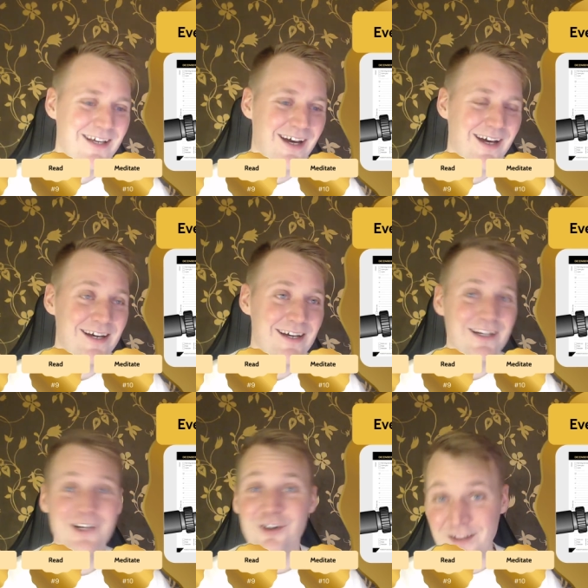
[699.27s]

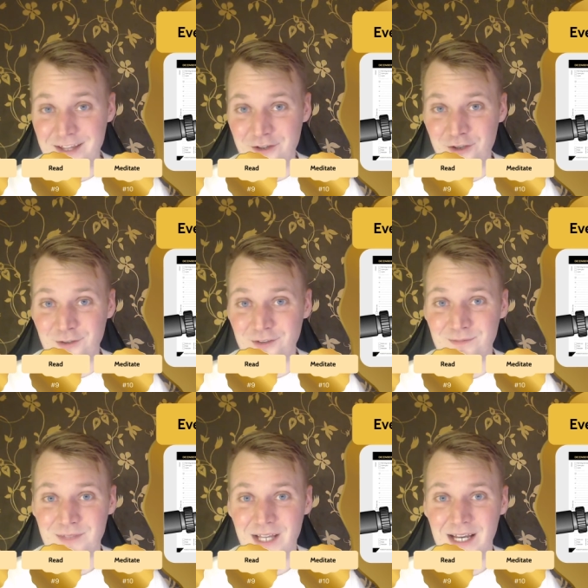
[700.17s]
gratitude.
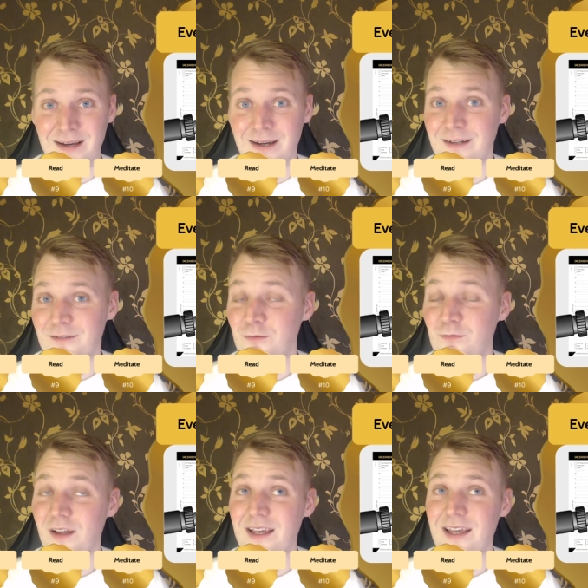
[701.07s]

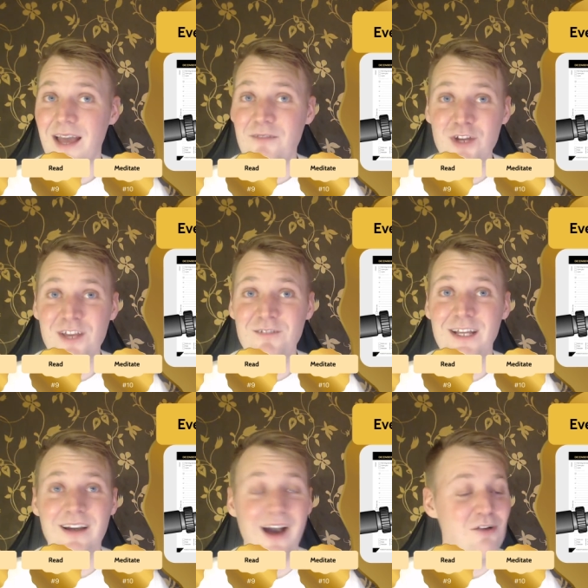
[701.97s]
Every
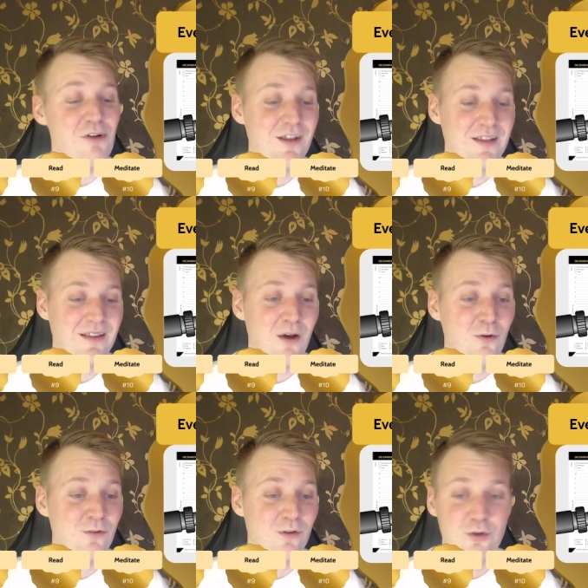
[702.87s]
evening I write
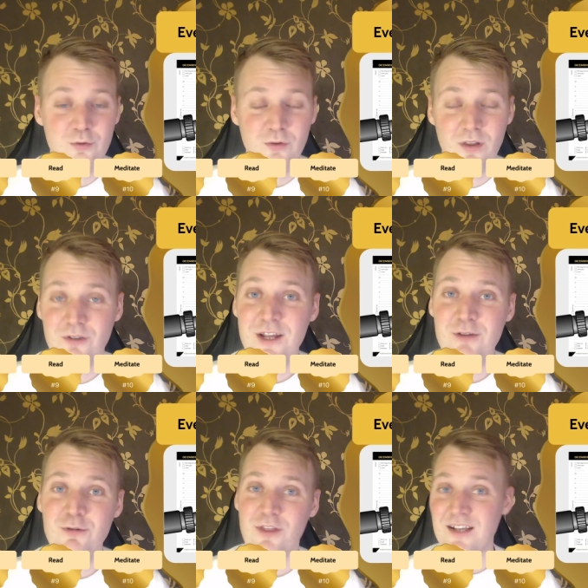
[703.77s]
down 3
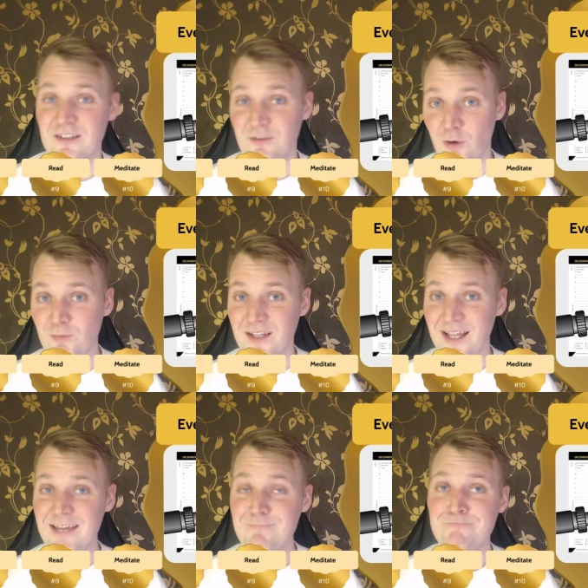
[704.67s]
good things from the
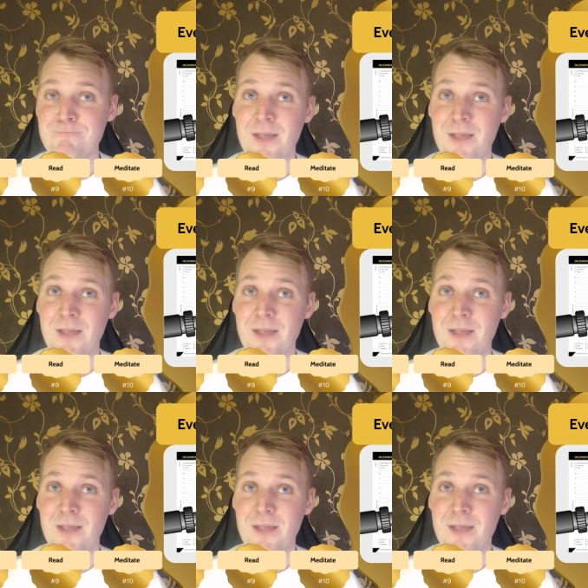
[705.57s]
day,